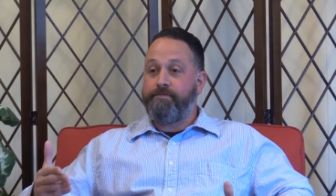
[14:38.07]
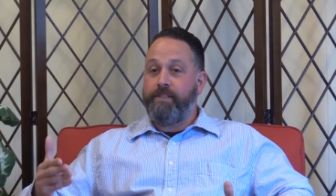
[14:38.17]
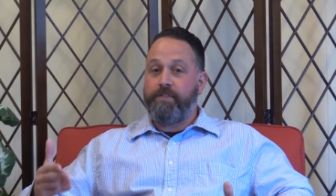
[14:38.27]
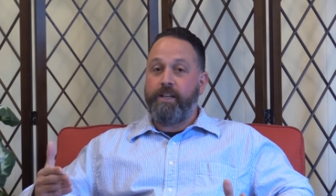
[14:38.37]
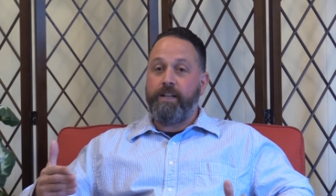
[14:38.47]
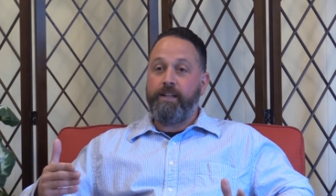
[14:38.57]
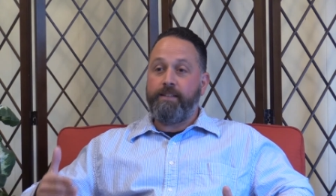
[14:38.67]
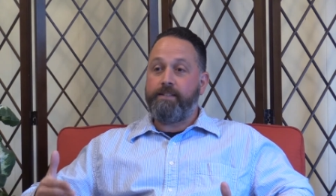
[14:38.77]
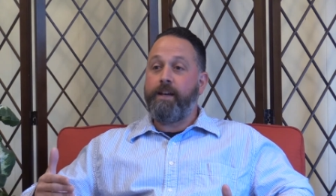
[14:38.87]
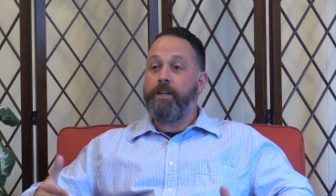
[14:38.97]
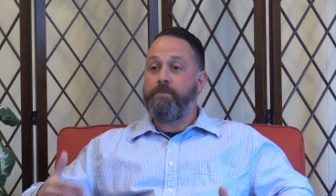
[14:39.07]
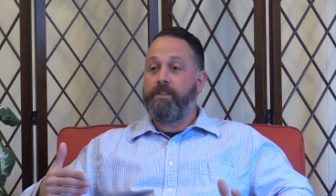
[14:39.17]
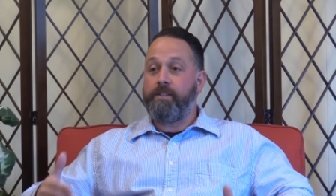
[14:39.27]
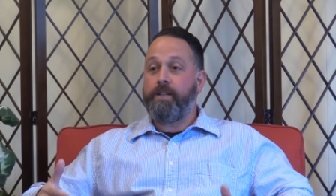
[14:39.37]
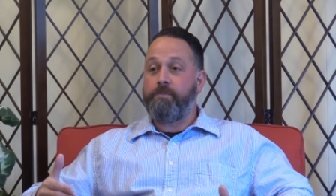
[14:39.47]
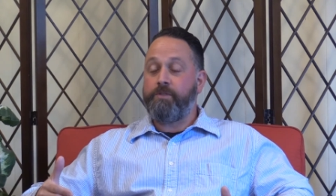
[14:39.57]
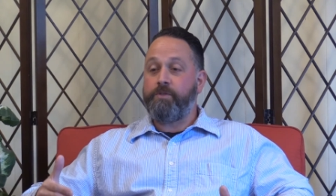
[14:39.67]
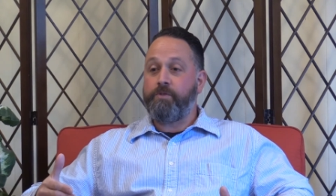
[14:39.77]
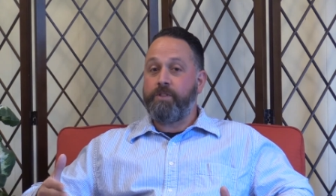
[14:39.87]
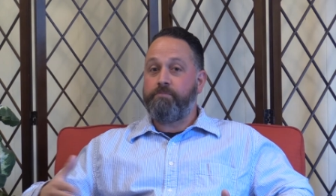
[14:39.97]
If I had the time and thought about
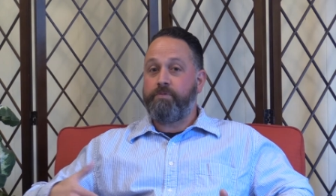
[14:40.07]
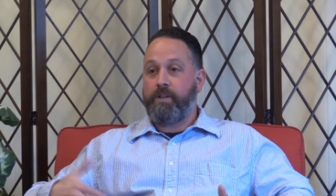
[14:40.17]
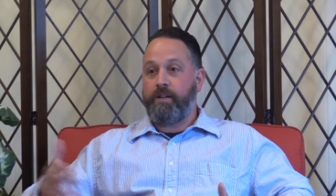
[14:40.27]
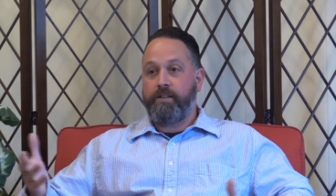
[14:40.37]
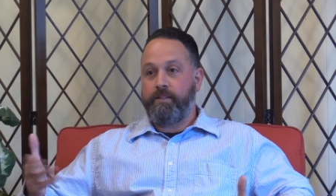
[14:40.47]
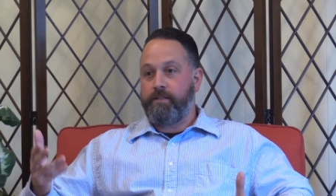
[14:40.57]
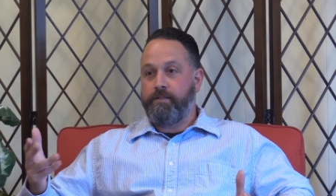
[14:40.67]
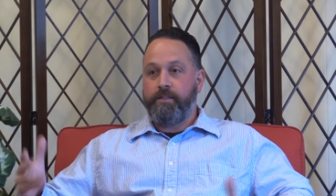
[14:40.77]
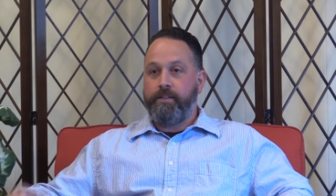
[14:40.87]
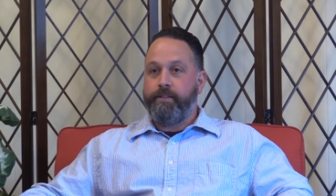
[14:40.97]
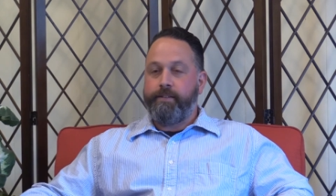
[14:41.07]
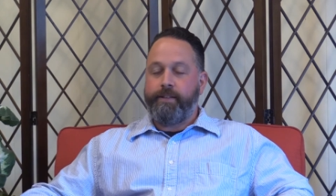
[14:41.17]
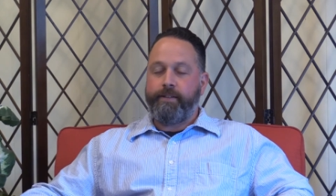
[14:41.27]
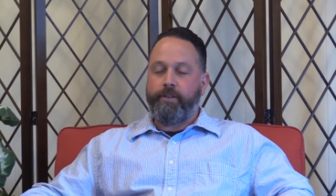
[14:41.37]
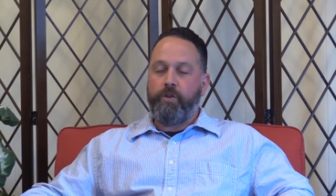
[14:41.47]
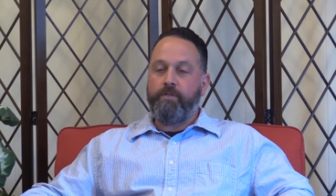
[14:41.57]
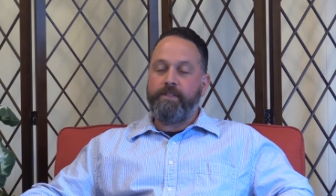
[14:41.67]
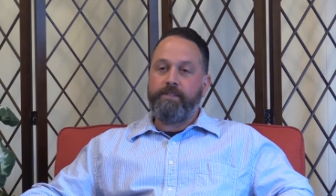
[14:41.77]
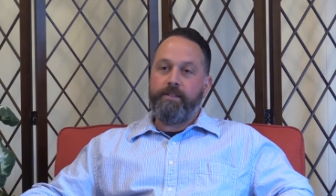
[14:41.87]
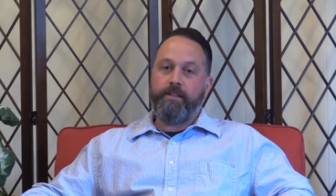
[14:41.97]
doing it prior to the COVID
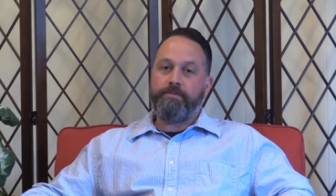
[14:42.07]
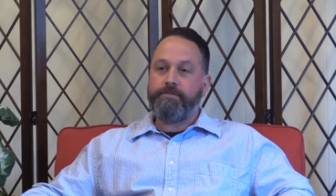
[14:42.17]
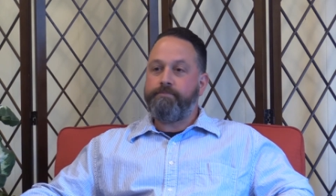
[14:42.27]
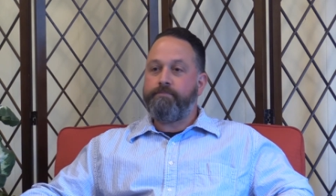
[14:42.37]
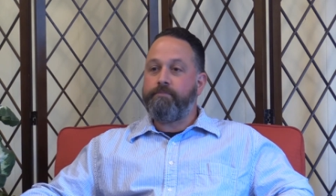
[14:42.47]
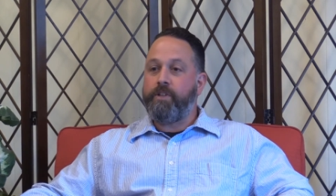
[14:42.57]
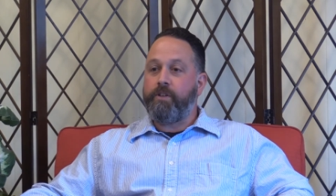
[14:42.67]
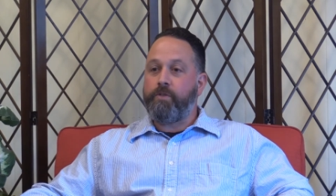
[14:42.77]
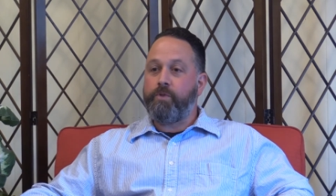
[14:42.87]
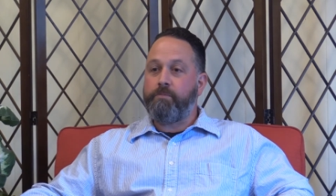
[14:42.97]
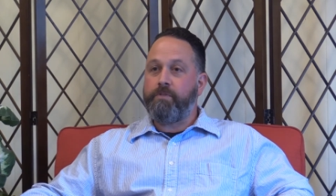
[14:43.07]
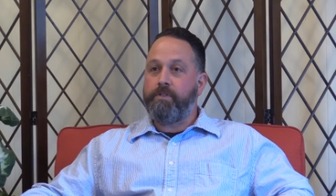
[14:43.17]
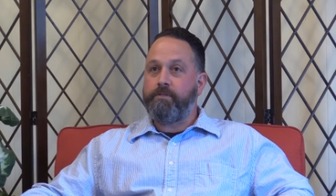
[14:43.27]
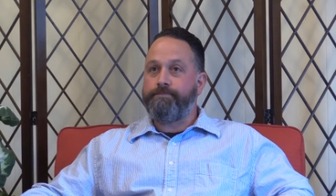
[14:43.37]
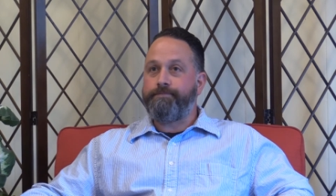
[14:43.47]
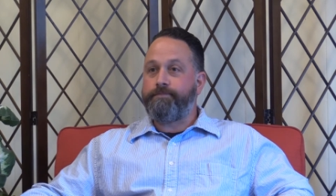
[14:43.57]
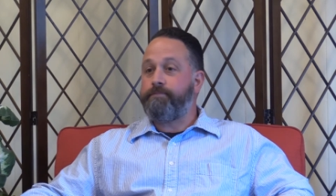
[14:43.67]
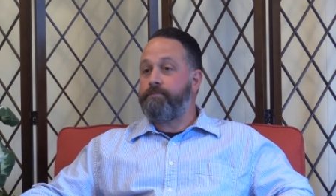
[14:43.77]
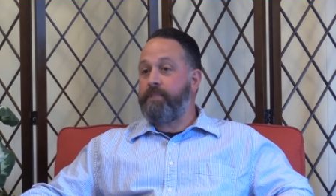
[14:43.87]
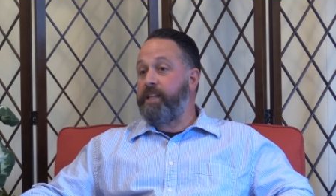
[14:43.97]
stuff, it would have been
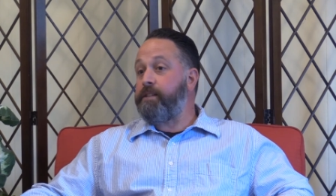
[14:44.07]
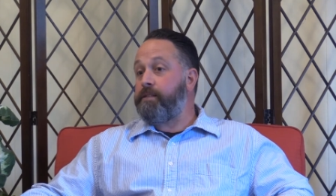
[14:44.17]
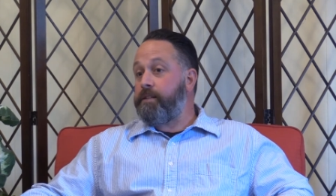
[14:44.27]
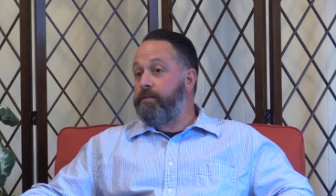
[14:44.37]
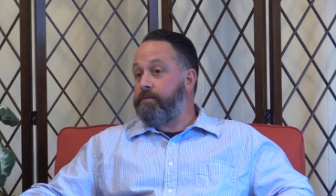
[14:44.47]
easy.